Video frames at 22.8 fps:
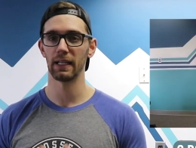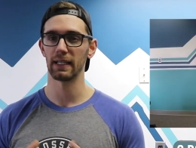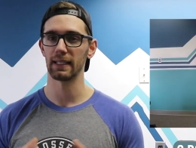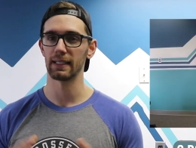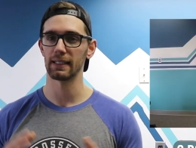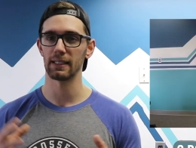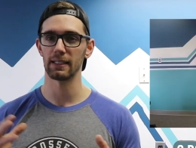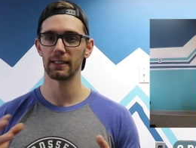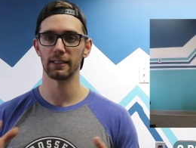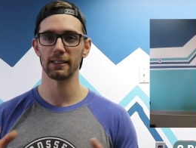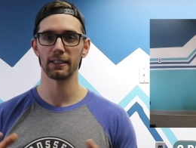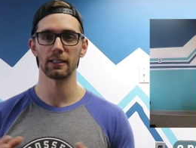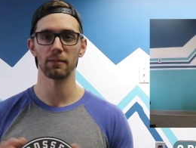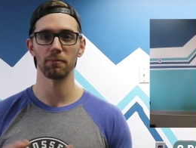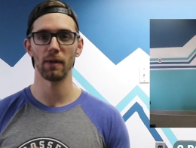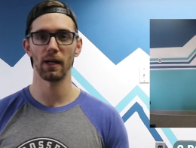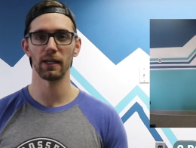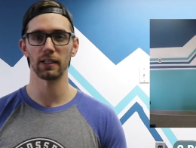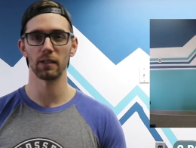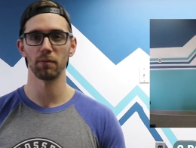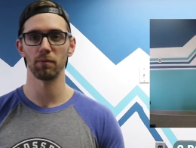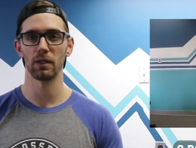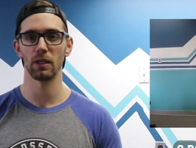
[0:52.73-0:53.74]
This is just
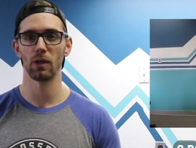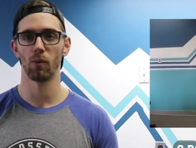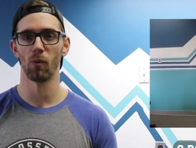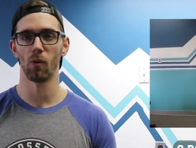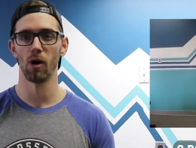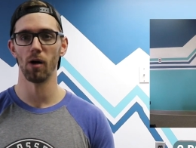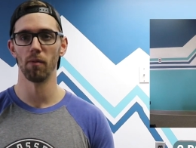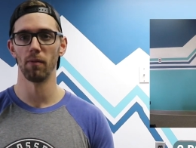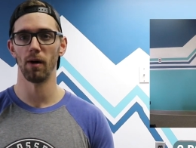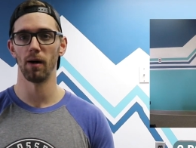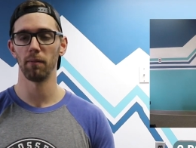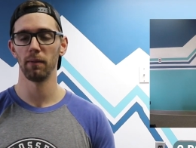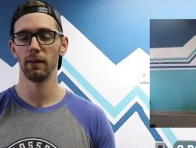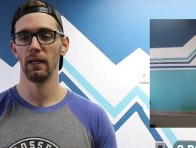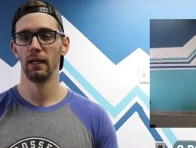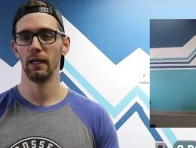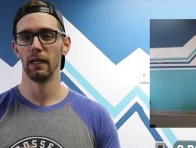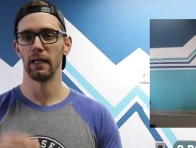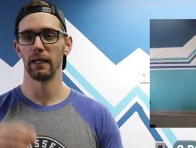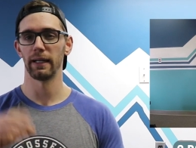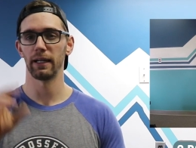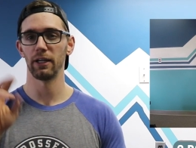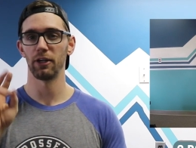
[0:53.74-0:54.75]
meant to be a warm-up.
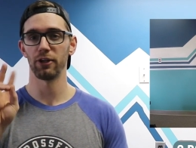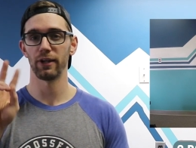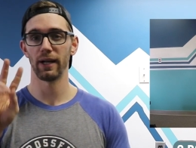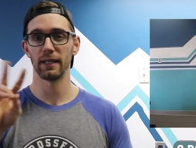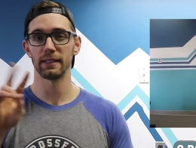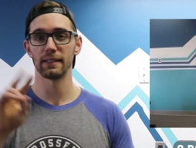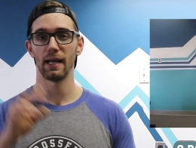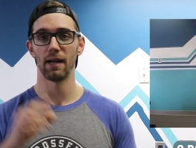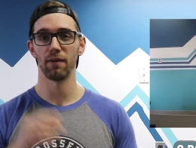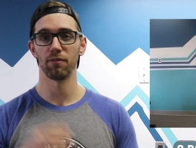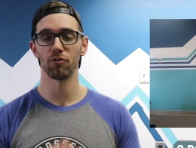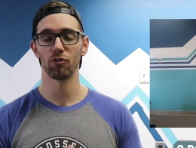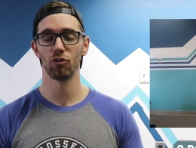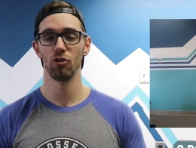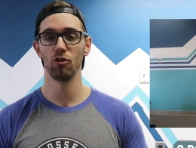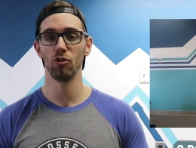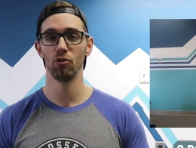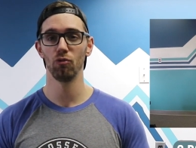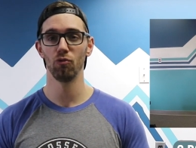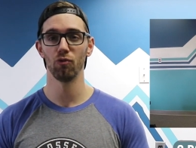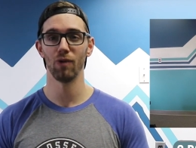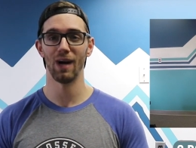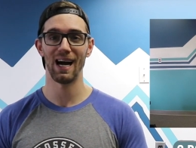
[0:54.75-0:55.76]
Again, you guys have
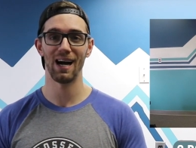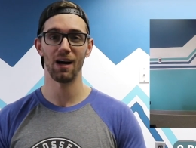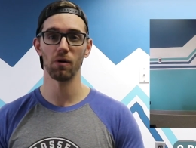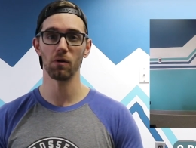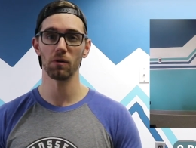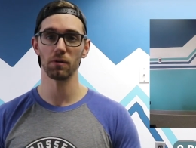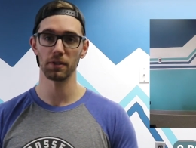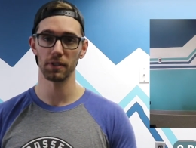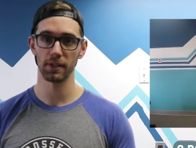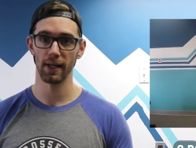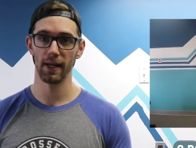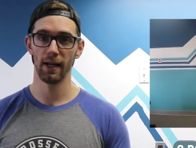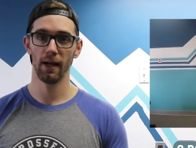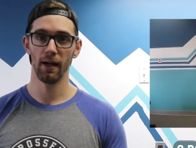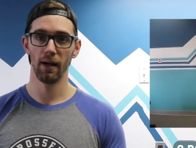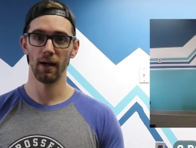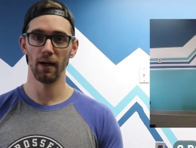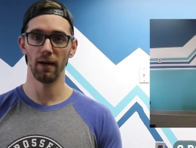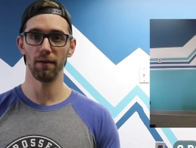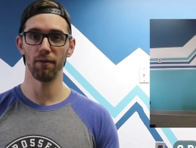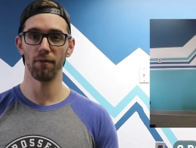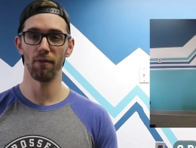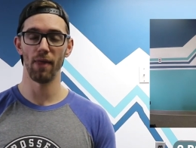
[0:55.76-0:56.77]
2 rounds
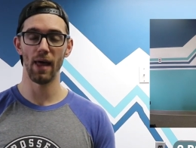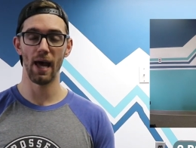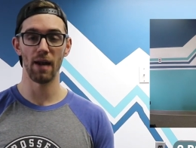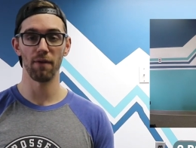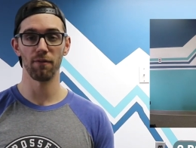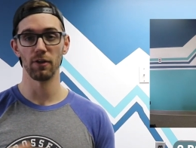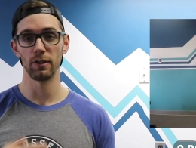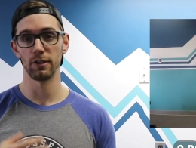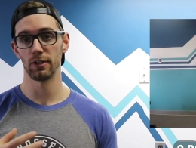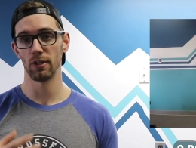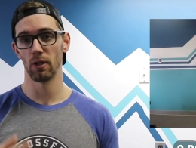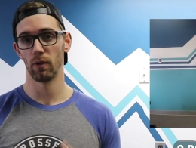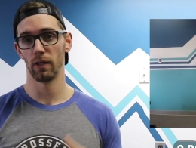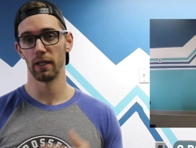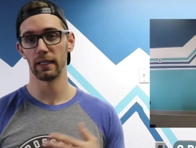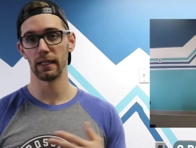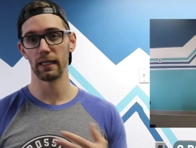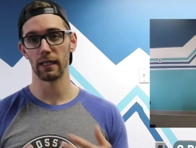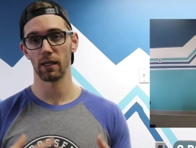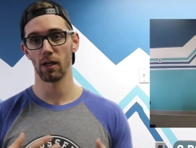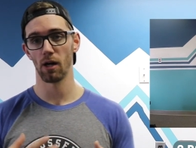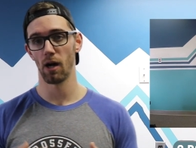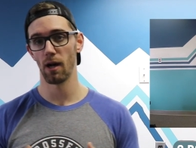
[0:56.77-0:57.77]
of that. If you still want to
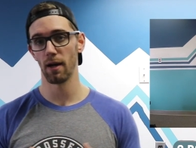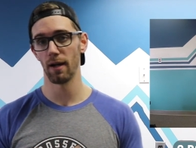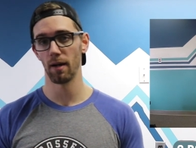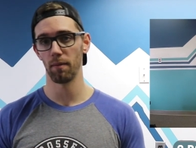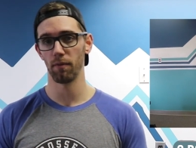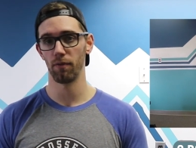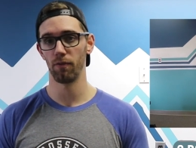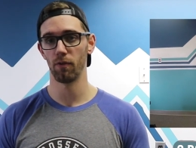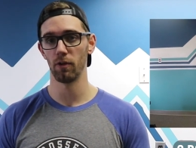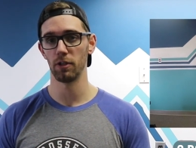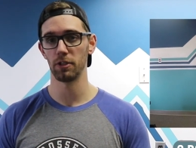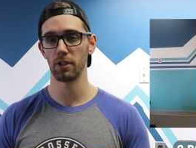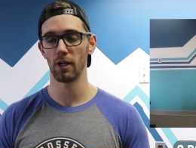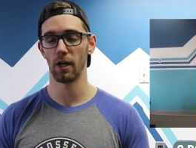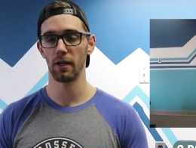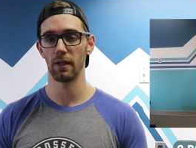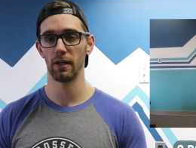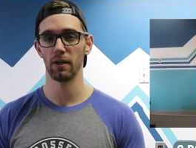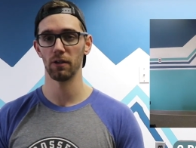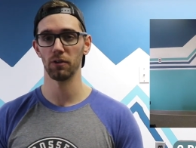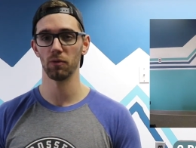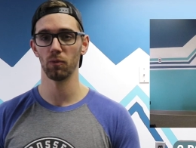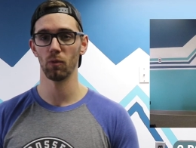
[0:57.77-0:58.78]
get caught up before you start
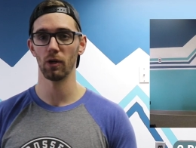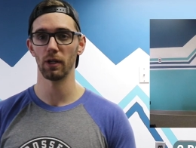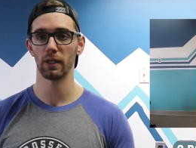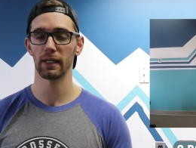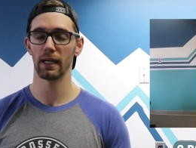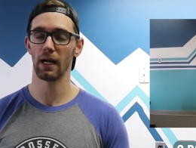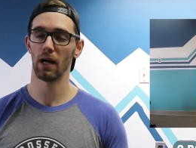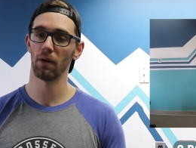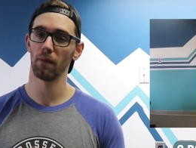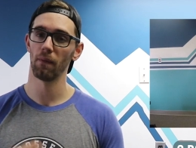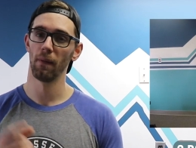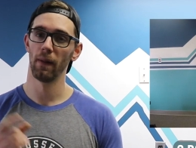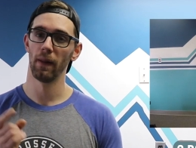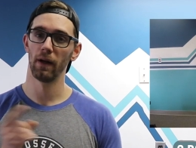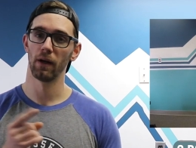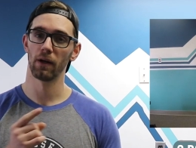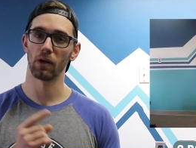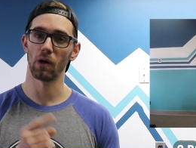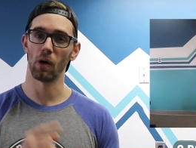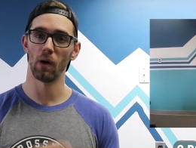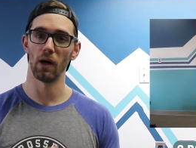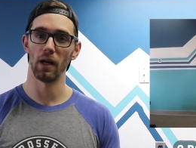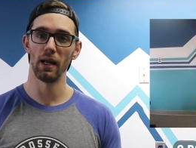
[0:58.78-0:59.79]
here on the workout,
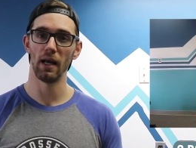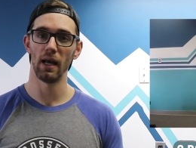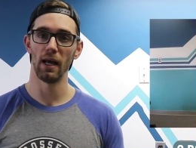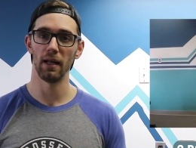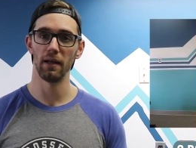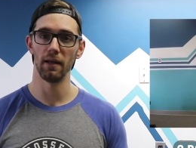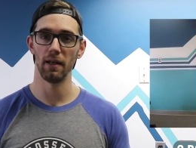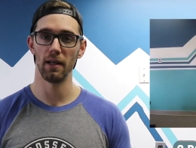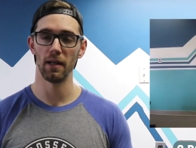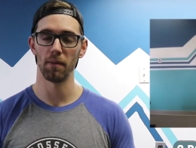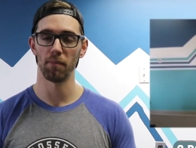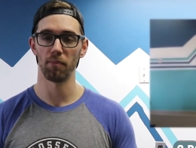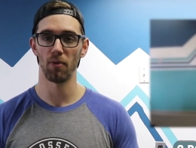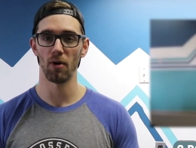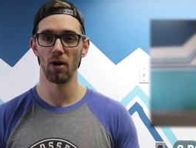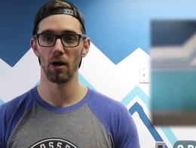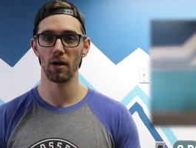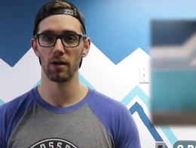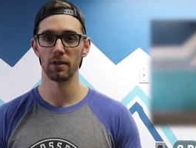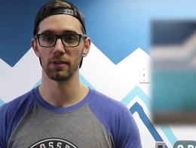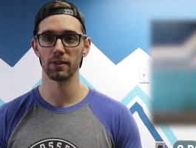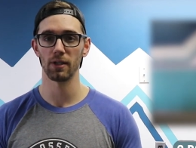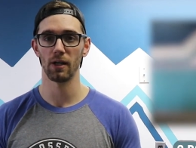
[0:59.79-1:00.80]
go ahead and hit
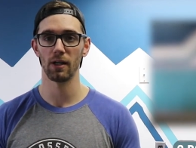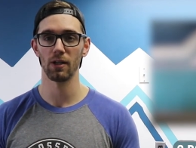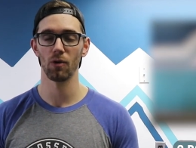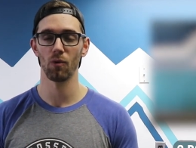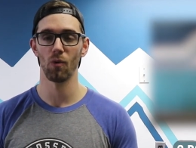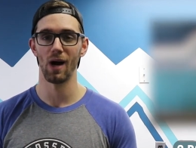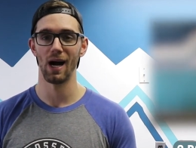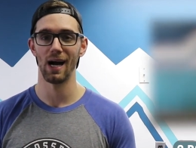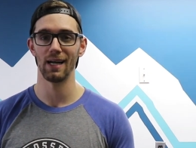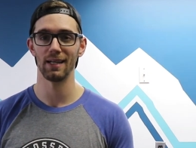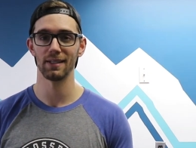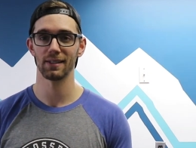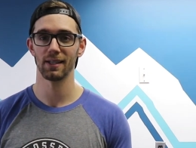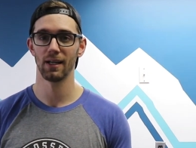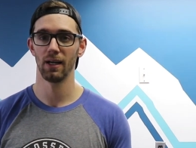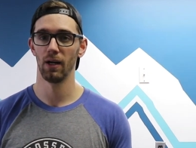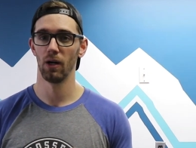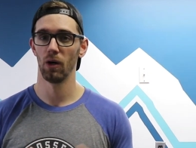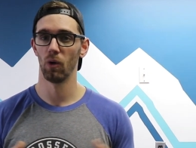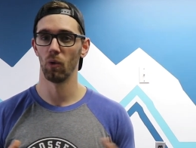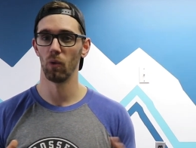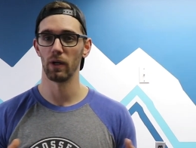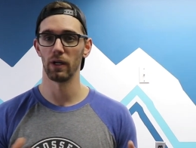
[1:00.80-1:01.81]
pause. Otherwise,
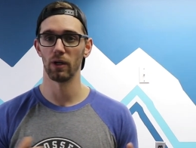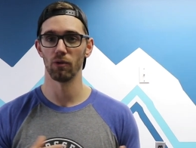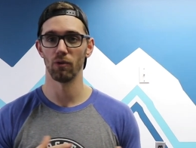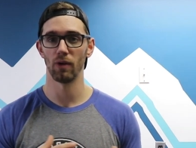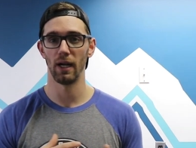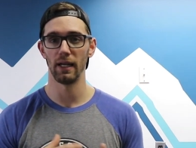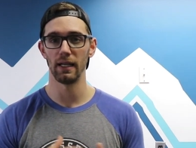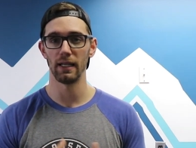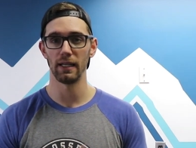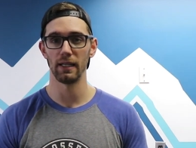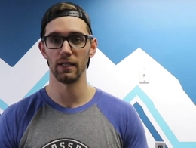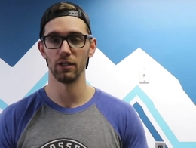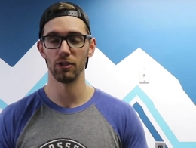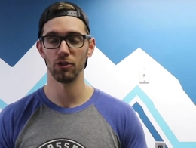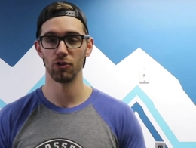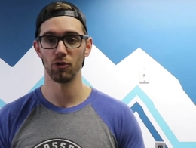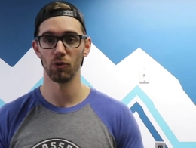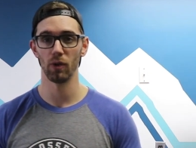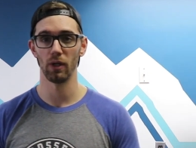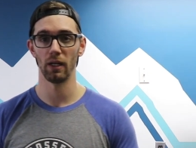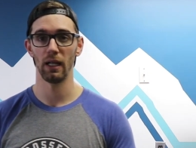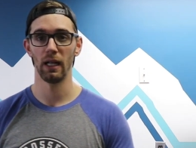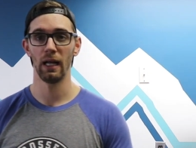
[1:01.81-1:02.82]
we are right
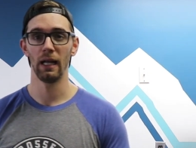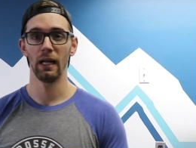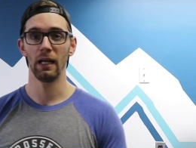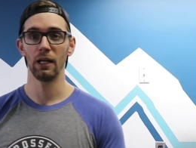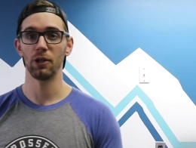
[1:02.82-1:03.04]
into it.